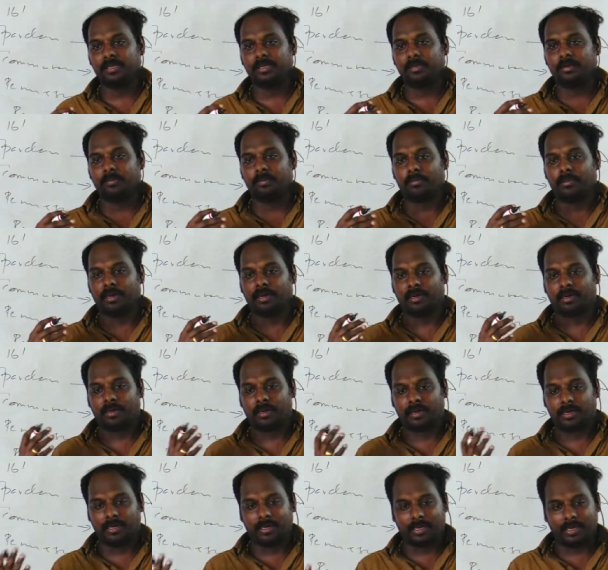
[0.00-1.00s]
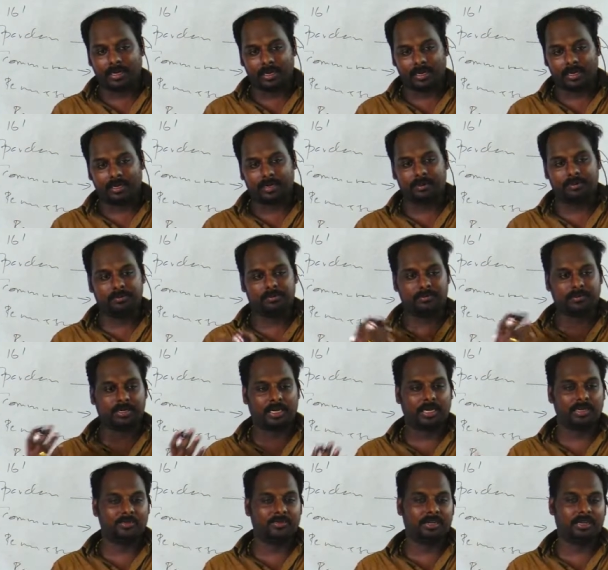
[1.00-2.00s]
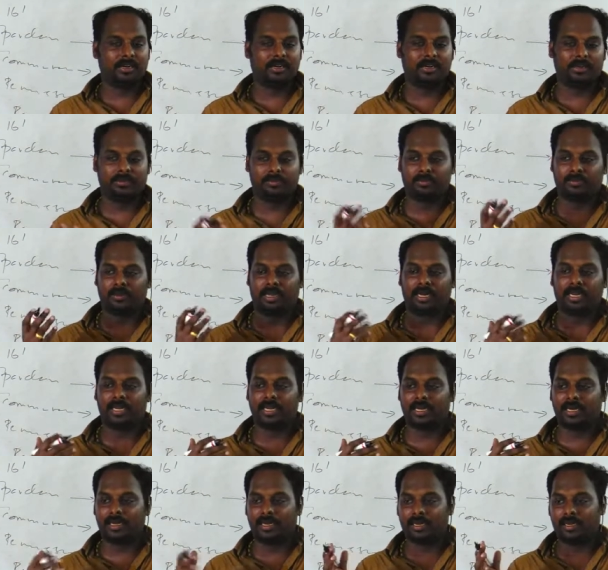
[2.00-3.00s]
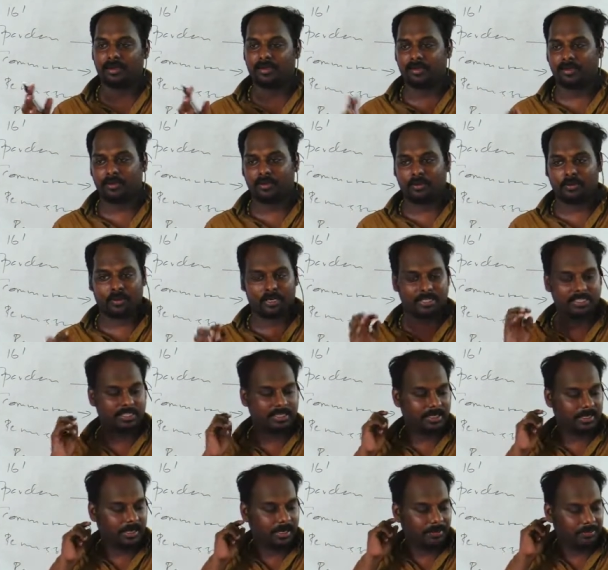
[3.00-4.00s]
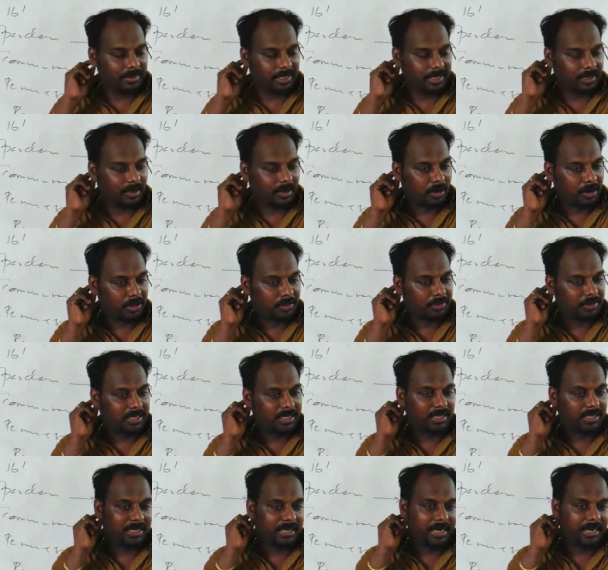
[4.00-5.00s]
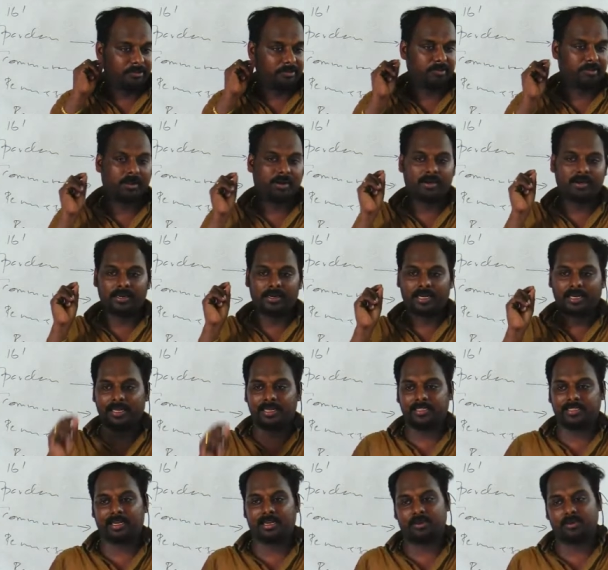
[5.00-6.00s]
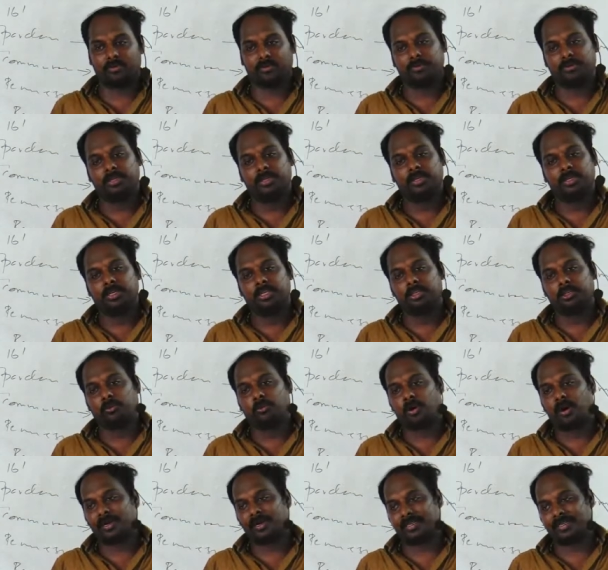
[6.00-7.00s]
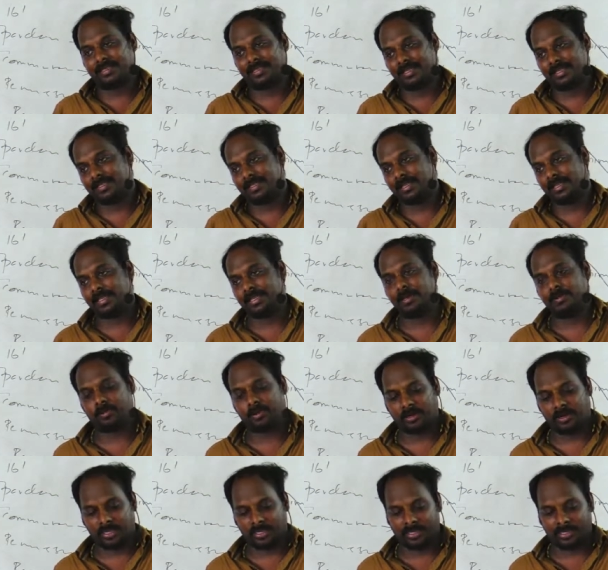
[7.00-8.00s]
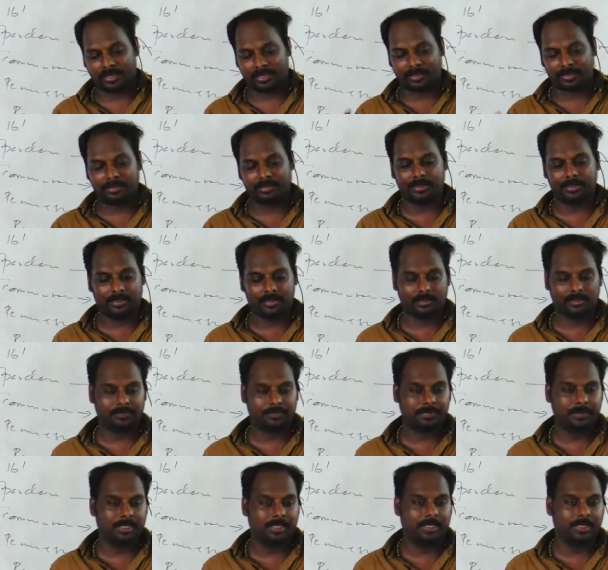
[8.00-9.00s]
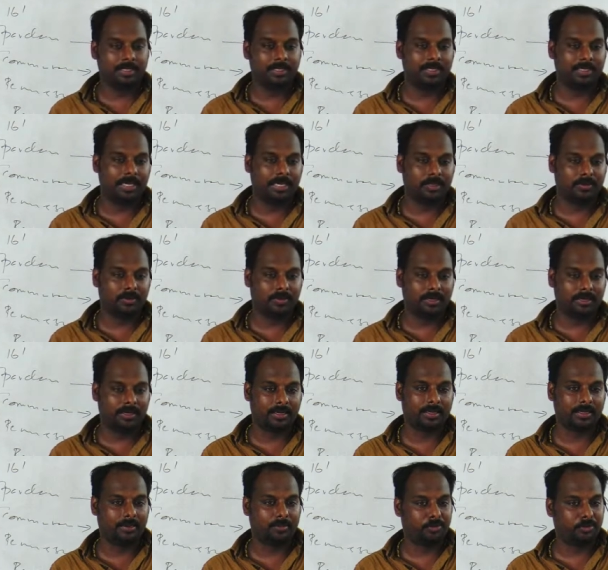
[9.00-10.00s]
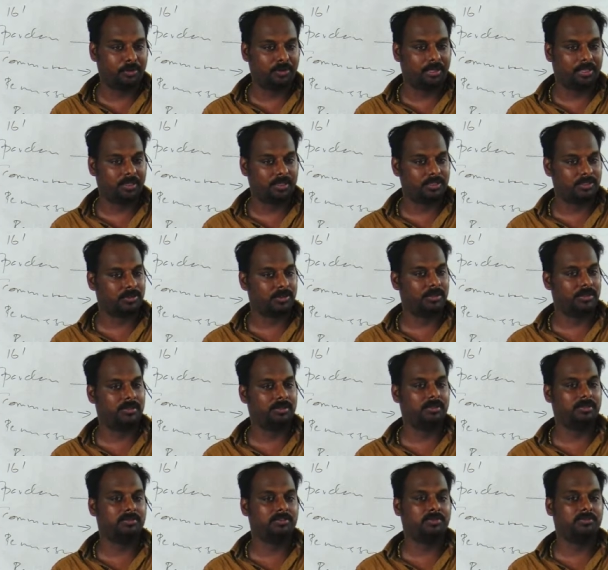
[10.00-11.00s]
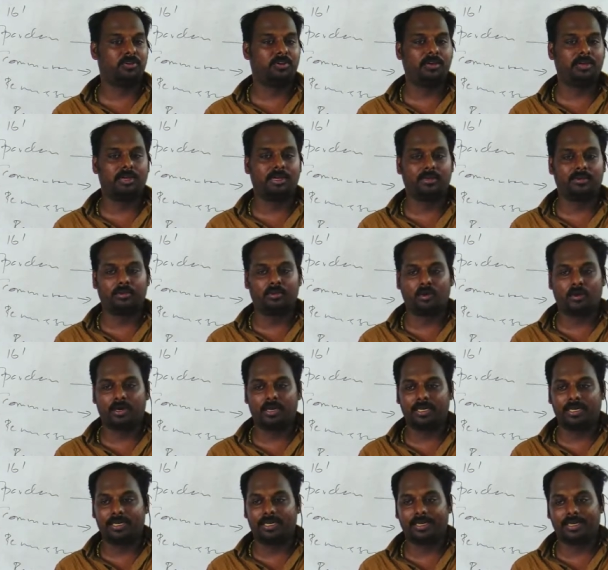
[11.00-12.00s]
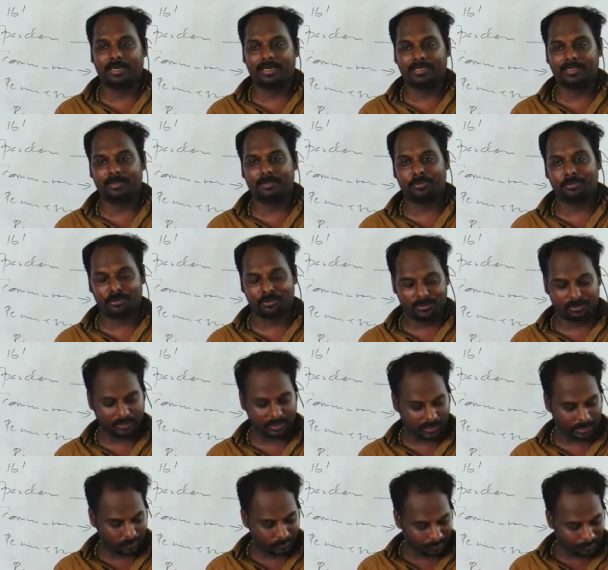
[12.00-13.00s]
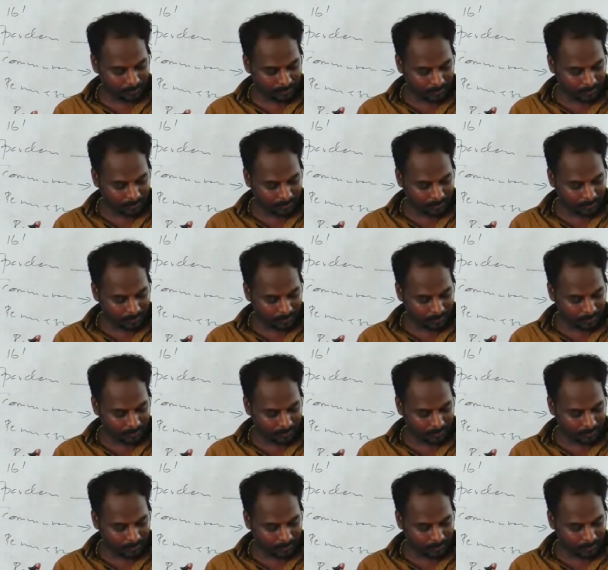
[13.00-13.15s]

Yella Kanimanglaim, Malayala, what is thing up dina, automatically rainfall degrees agum. So water stress at the Gamagada and Adandruki, Nidhi got a report other solid. So world quality index of Puerto Rico,